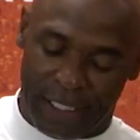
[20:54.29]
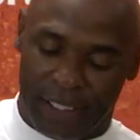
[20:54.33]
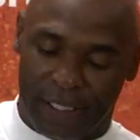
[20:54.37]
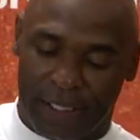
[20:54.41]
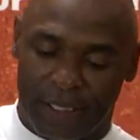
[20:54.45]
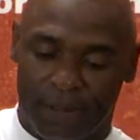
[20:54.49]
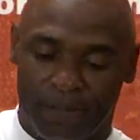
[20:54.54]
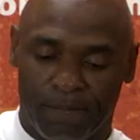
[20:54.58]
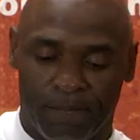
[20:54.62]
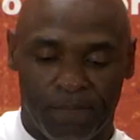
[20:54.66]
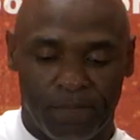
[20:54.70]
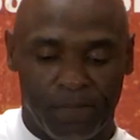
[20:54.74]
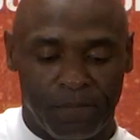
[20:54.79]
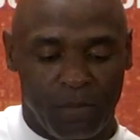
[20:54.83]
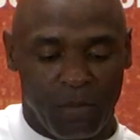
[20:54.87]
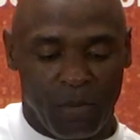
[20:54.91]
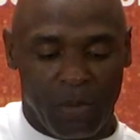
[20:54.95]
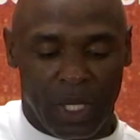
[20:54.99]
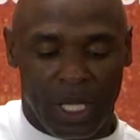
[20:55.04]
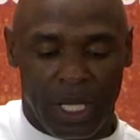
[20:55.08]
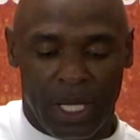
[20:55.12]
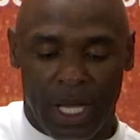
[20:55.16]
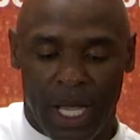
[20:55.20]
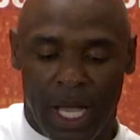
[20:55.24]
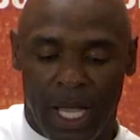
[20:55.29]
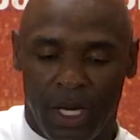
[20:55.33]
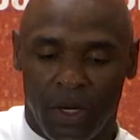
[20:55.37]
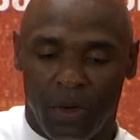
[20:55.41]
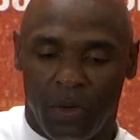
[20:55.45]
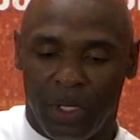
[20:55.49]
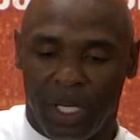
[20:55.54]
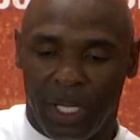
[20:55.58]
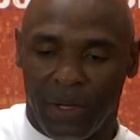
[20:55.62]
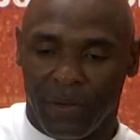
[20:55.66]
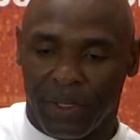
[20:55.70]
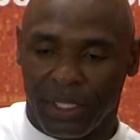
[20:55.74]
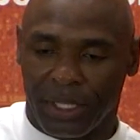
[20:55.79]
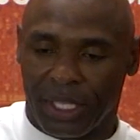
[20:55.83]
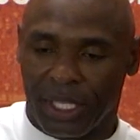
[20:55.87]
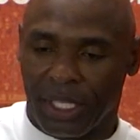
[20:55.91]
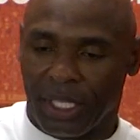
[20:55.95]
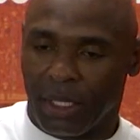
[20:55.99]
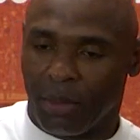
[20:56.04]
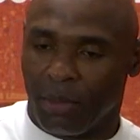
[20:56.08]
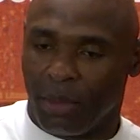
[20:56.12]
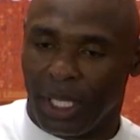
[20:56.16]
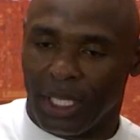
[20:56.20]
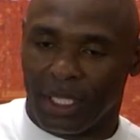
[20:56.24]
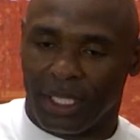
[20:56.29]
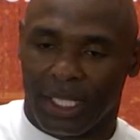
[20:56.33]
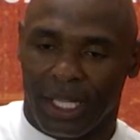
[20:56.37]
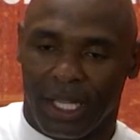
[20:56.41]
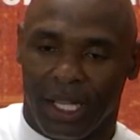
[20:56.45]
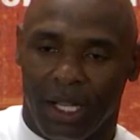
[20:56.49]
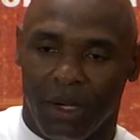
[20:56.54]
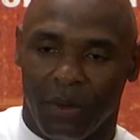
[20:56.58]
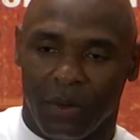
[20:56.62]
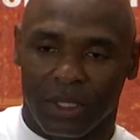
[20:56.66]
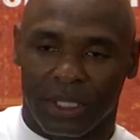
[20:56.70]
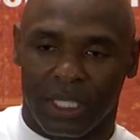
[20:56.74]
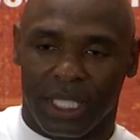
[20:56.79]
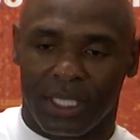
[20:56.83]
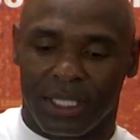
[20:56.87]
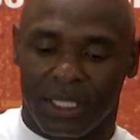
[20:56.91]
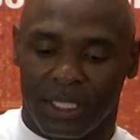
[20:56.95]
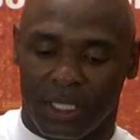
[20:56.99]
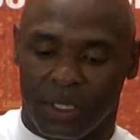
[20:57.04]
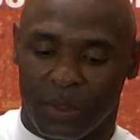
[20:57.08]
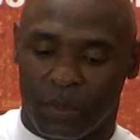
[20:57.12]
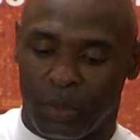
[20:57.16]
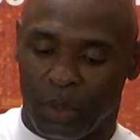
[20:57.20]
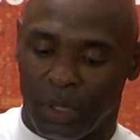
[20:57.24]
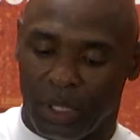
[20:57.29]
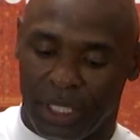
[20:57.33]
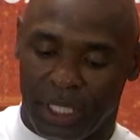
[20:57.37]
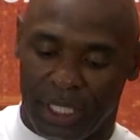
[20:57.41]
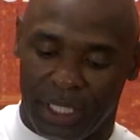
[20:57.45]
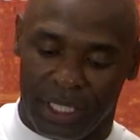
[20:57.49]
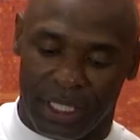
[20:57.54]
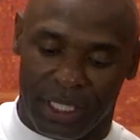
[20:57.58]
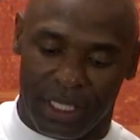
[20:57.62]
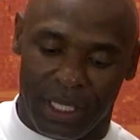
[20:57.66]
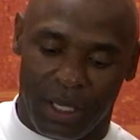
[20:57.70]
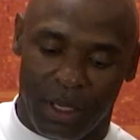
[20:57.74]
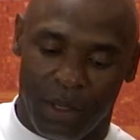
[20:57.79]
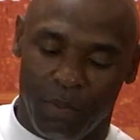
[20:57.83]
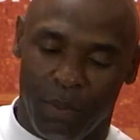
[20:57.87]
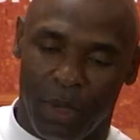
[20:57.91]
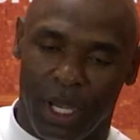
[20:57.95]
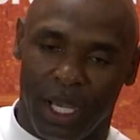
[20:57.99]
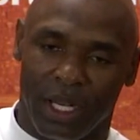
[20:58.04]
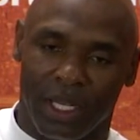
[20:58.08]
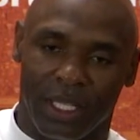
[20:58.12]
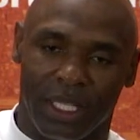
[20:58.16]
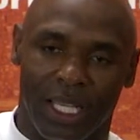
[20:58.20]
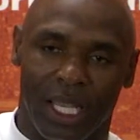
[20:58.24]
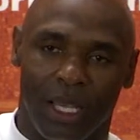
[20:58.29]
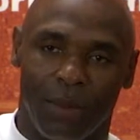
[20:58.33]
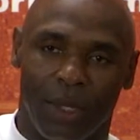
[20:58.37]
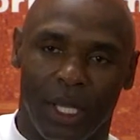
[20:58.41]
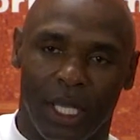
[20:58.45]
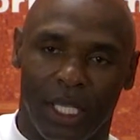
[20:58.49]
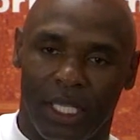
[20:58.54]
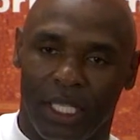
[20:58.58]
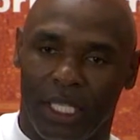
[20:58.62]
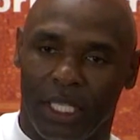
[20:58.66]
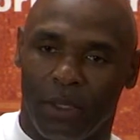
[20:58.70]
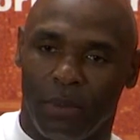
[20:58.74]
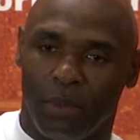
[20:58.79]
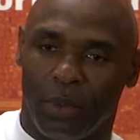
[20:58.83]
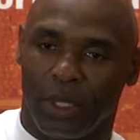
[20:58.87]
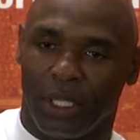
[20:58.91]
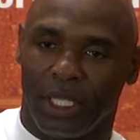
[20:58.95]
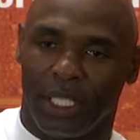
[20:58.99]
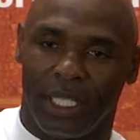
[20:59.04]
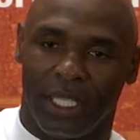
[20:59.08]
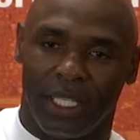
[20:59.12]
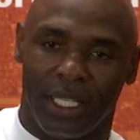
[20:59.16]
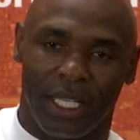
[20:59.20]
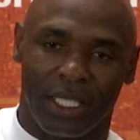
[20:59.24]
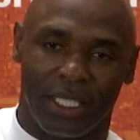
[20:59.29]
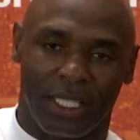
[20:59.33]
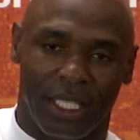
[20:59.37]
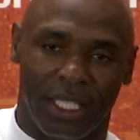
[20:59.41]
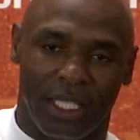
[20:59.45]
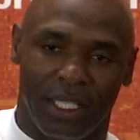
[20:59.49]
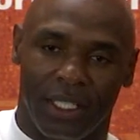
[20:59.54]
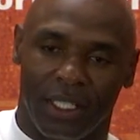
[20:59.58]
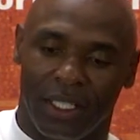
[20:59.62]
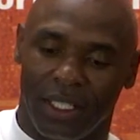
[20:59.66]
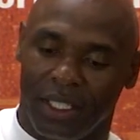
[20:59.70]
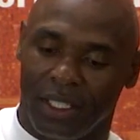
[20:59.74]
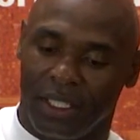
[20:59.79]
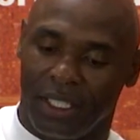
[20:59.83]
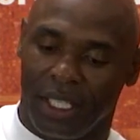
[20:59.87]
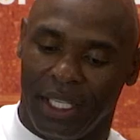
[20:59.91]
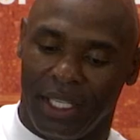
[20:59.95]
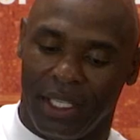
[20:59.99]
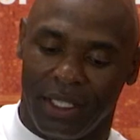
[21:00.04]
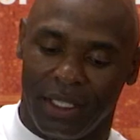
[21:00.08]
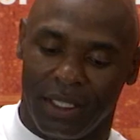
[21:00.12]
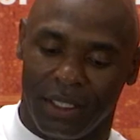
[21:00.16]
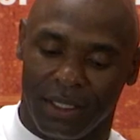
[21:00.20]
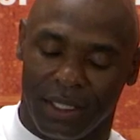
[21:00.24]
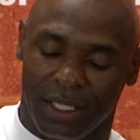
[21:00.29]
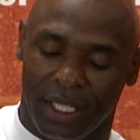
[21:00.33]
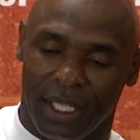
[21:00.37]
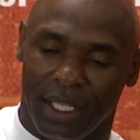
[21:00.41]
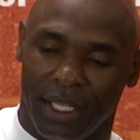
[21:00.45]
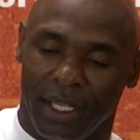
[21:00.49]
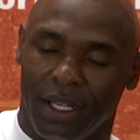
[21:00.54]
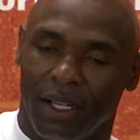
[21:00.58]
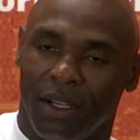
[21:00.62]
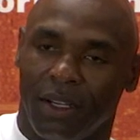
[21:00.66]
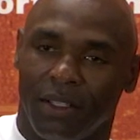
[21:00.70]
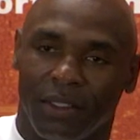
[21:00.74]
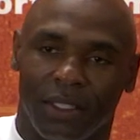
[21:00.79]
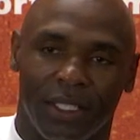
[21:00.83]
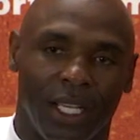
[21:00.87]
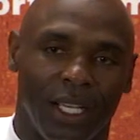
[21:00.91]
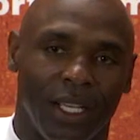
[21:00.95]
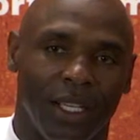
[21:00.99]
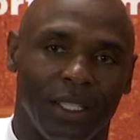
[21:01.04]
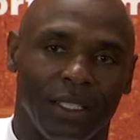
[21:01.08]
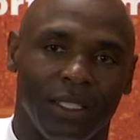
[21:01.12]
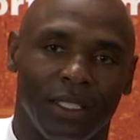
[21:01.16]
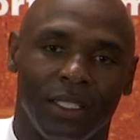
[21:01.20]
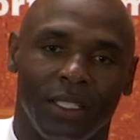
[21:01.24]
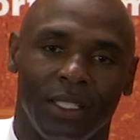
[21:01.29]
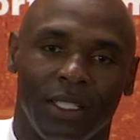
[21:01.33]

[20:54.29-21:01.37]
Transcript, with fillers: um, I don't ever think about the hours. I just put in the amount of time I need to put in at the end of the day to get it all done.